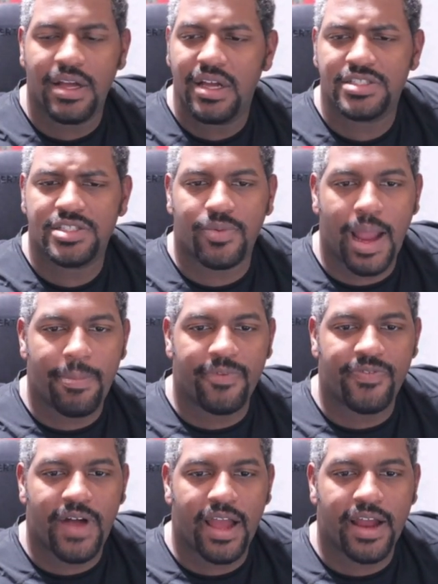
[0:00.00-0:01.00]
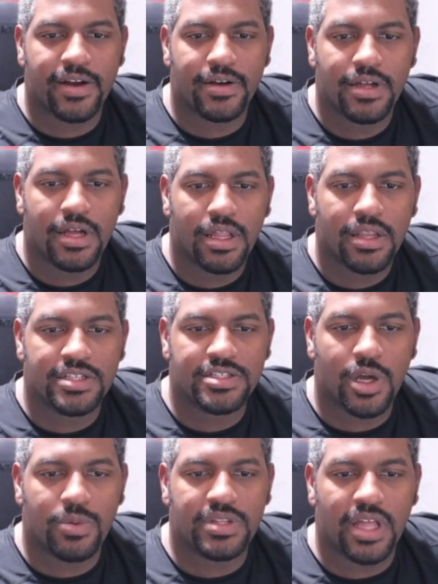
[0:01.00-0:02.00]
So rapid fire, let's
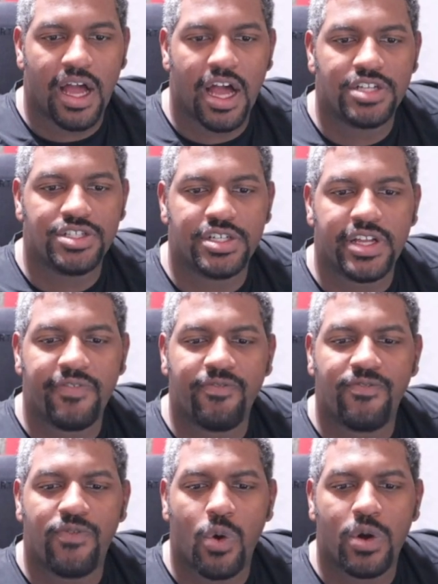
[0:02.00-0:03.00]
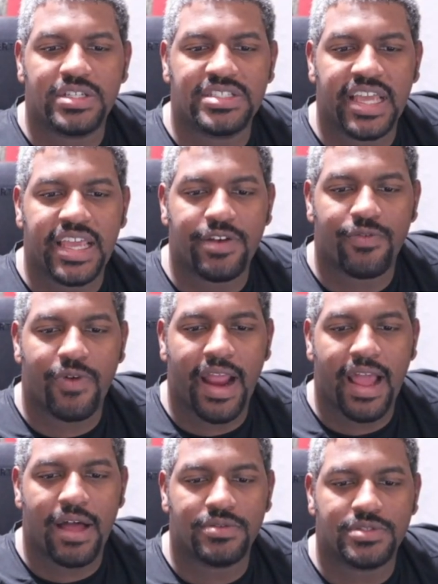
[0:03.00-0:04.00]
go with the 114
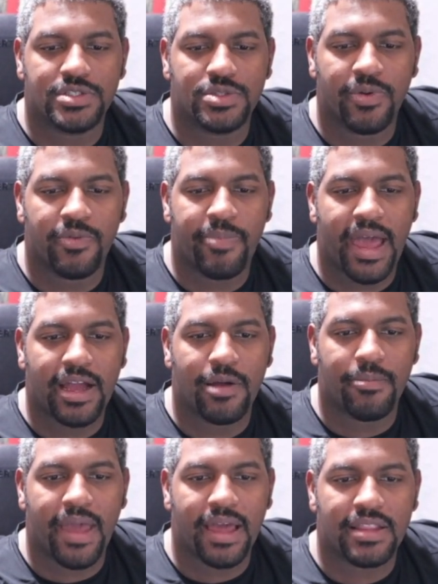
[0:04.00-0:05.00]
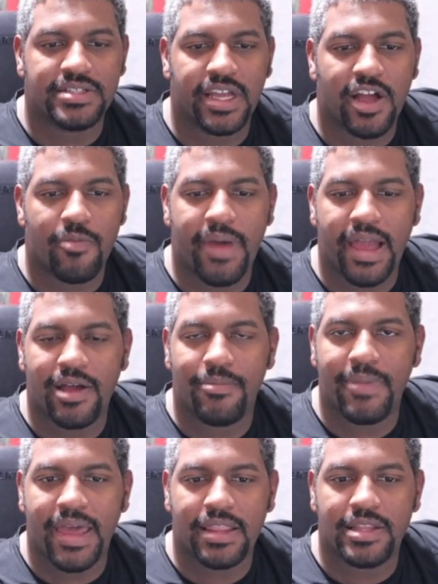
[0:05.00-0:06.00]
rounds with backup mag. Let's take off backup
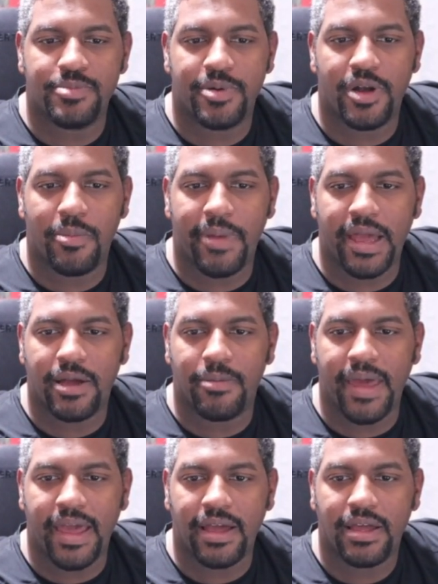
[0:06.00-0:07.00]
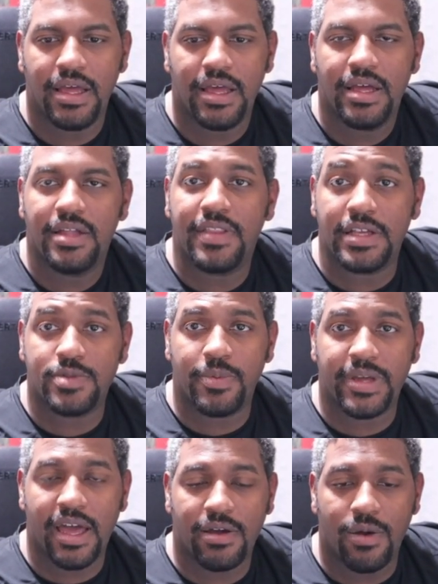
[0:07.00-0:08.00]
mag. Let's put on backup mag. That's what we
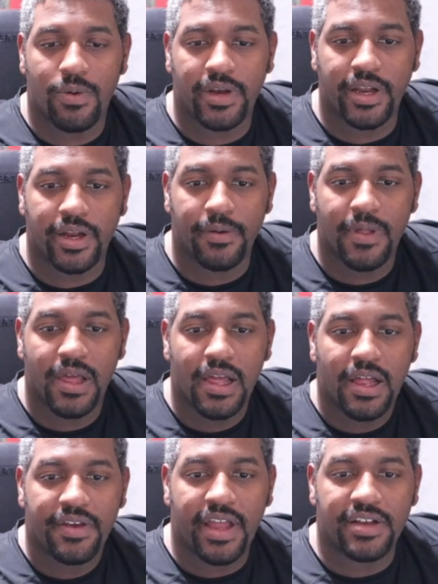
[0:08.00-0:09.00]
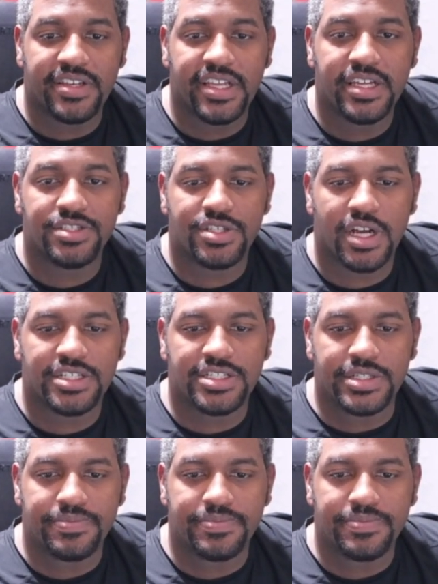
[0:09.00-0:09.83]
got going here. Now deconstruction.